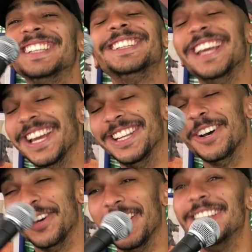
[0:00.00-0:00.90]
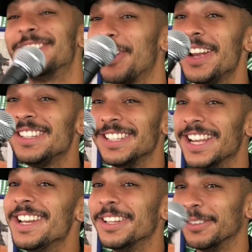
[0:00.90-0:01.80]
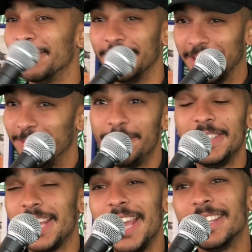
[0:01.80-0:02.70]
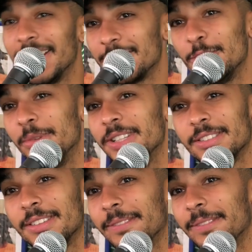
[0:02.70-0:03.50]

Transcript: Yeah, no, it's crazy. Yeah, like 15k in the last three months.